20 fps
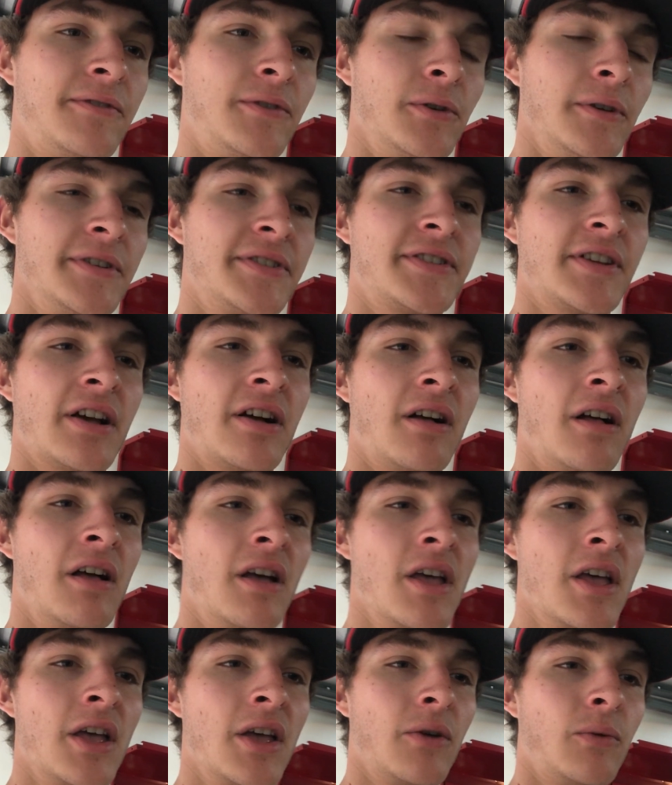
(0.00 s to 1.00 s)
fuel cell
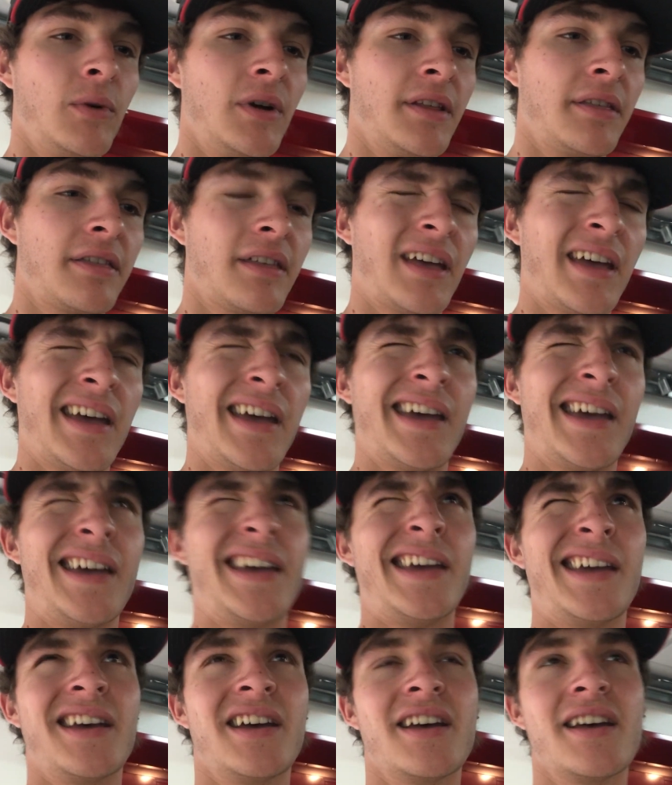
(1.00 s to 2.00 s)
with
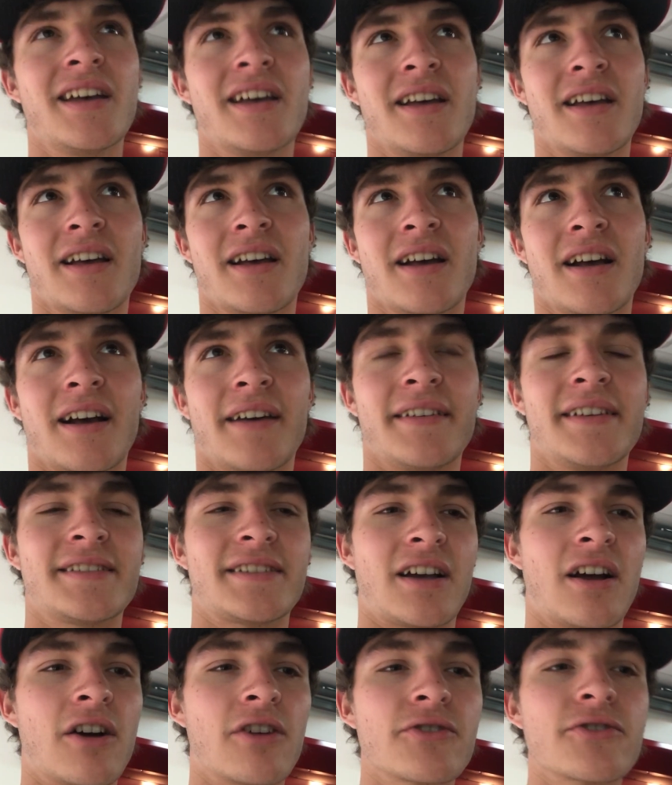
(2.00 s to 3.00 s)
I think
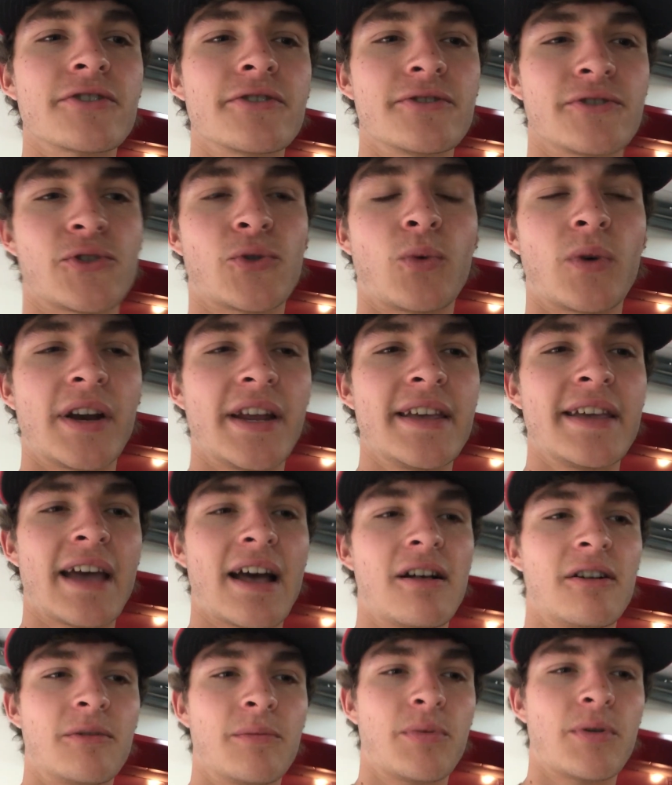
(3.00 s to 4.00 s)
it's a 120
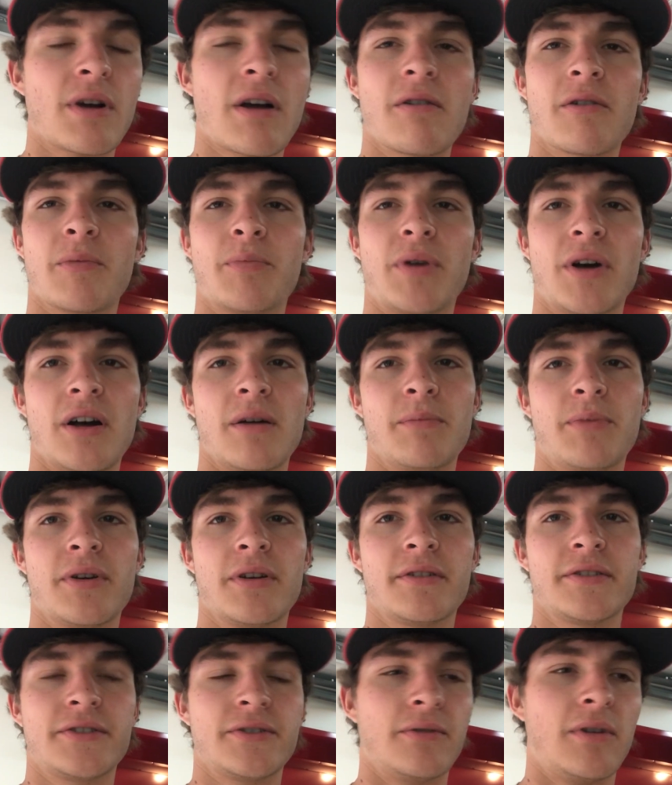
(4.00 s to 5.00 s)
gallon per hour pump
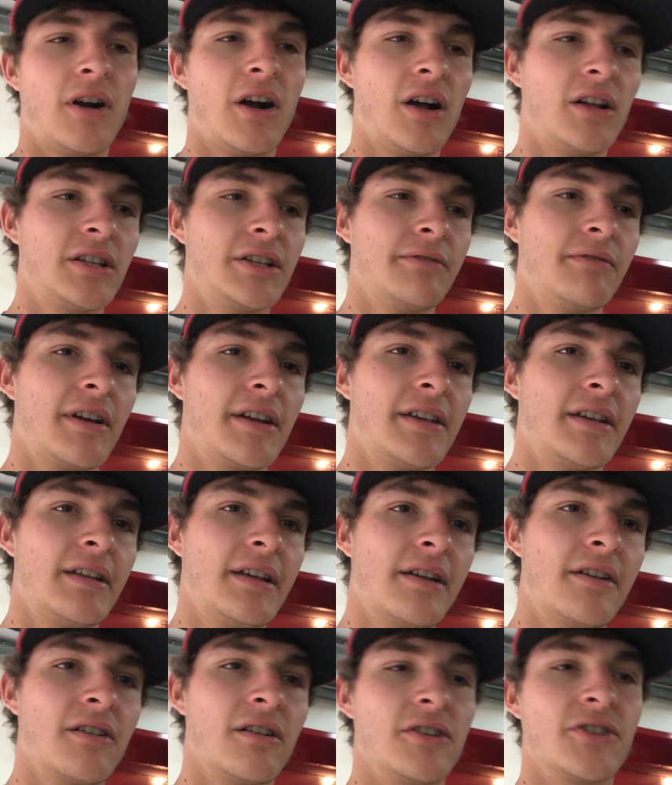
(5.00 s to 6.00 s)
to a Holley
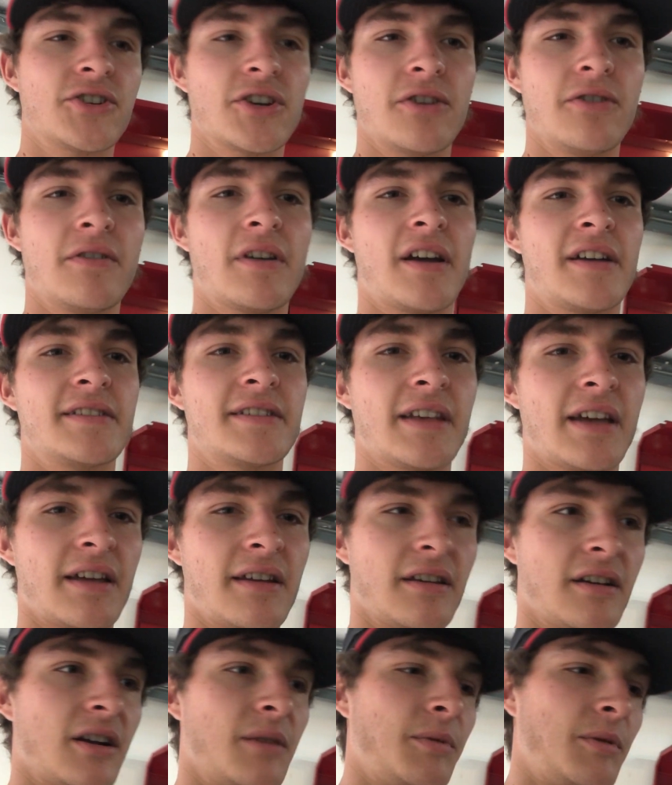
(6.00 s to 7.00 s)
regulator. I'll show you guys that
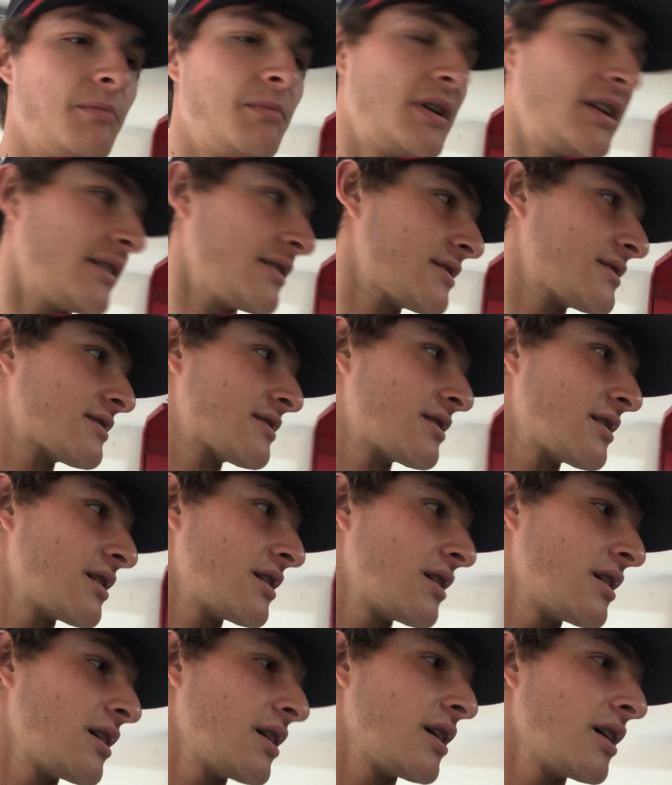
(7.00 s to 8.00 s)
in a couple minutes.
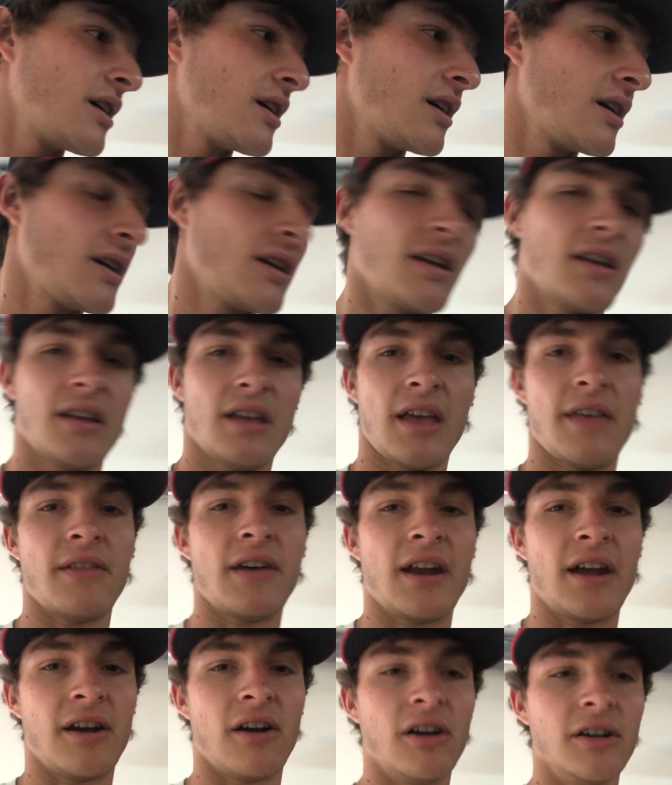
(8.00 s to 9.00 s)
And
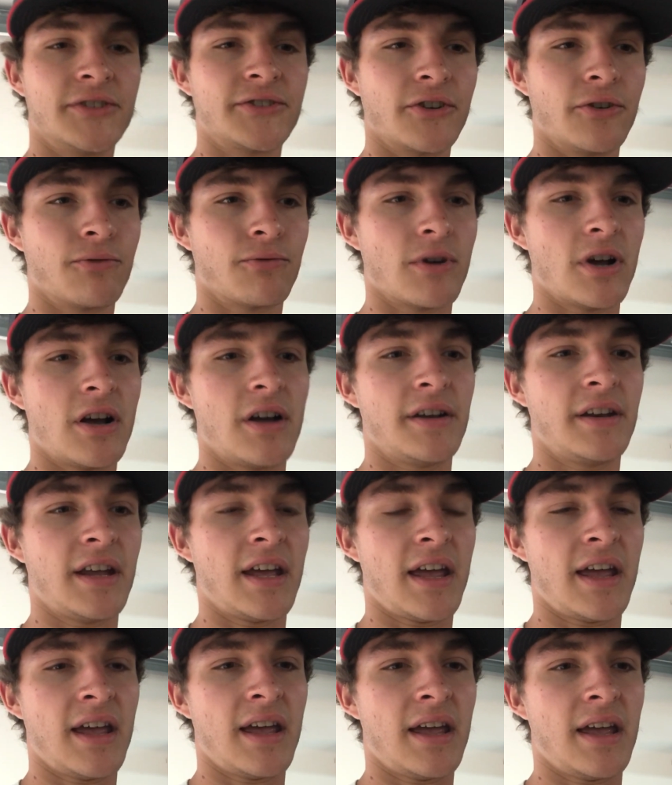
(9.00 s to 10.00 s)
then I also run
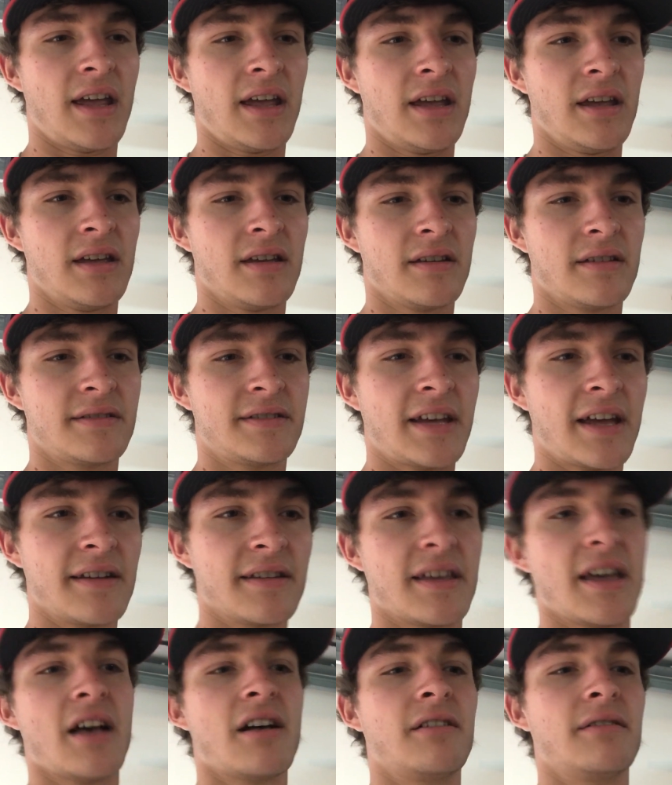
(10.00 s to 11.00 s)
a
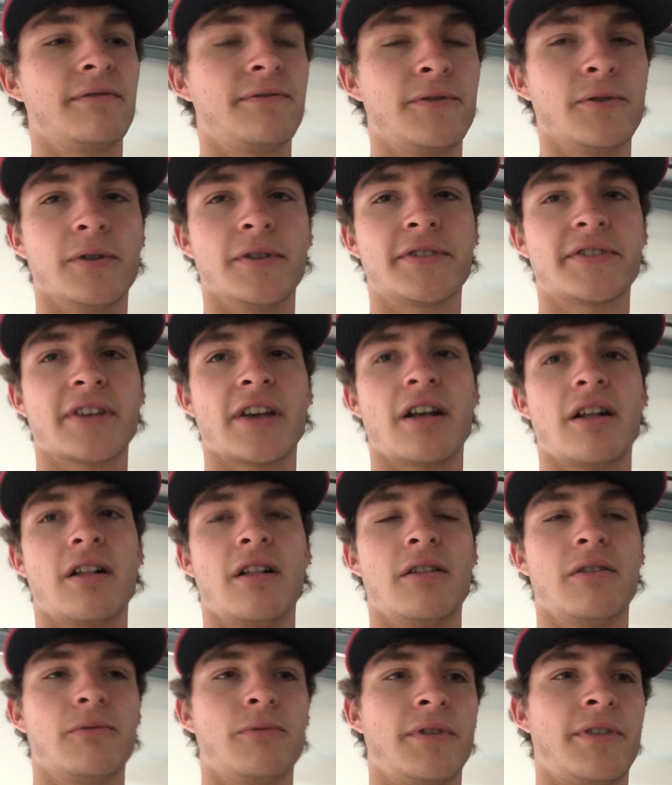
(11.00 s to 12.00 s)
10 gallon fuel
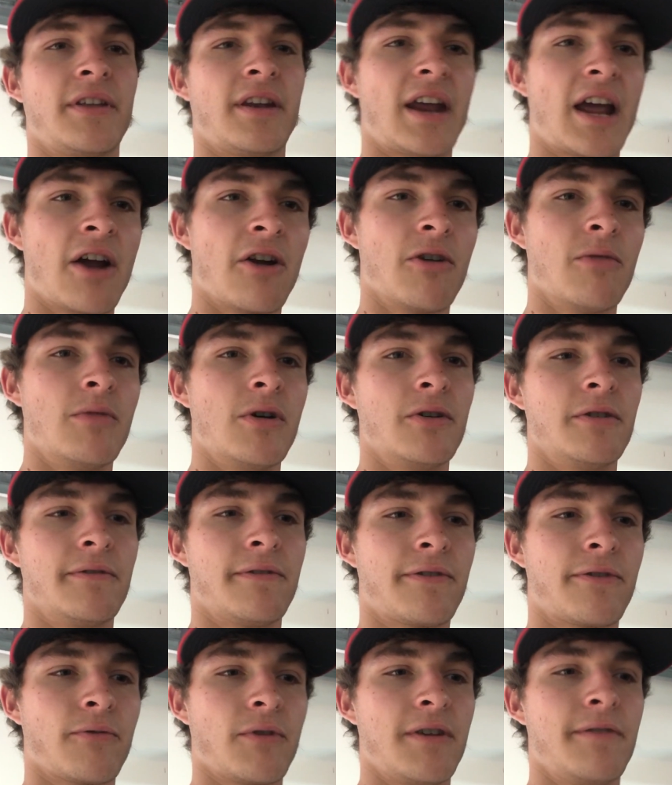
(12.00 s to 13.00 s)
cell with an
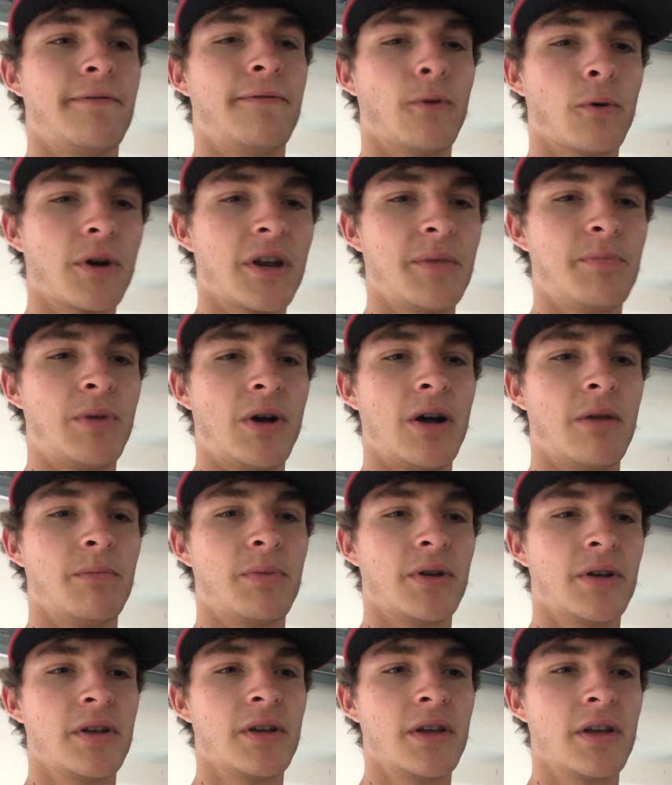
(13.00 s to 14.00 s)
Aeromotive 340 pump